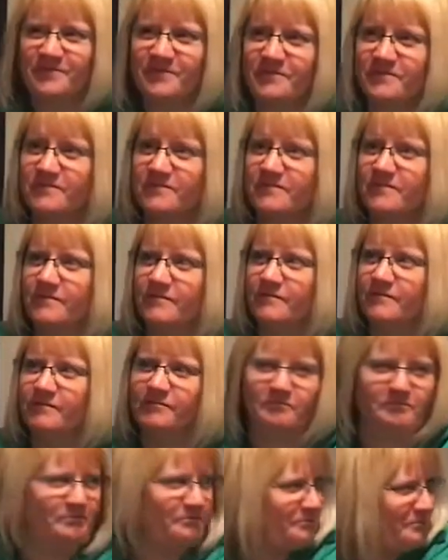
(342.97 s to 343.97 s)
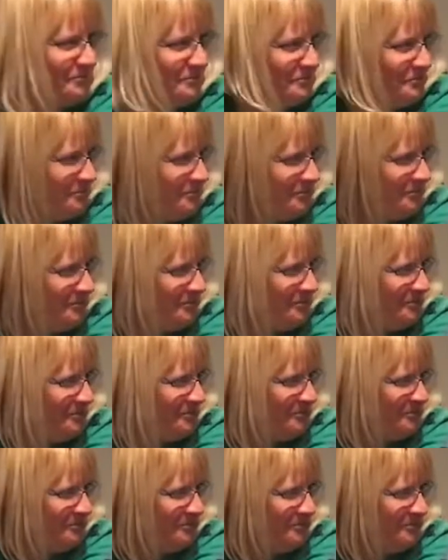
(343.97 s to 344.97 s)

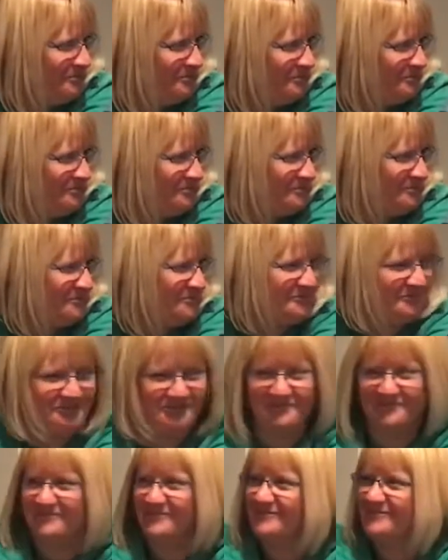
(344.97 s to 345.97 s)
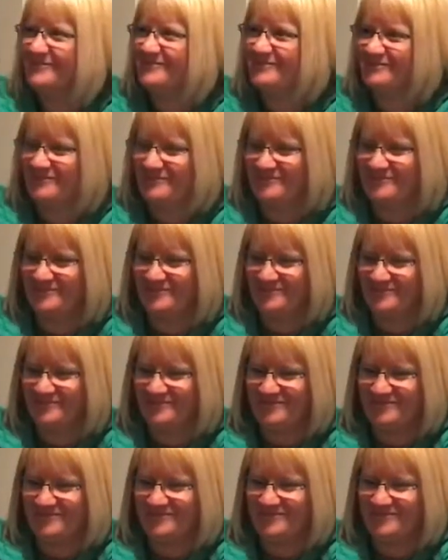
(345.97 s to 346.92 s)
The person shown says nothing.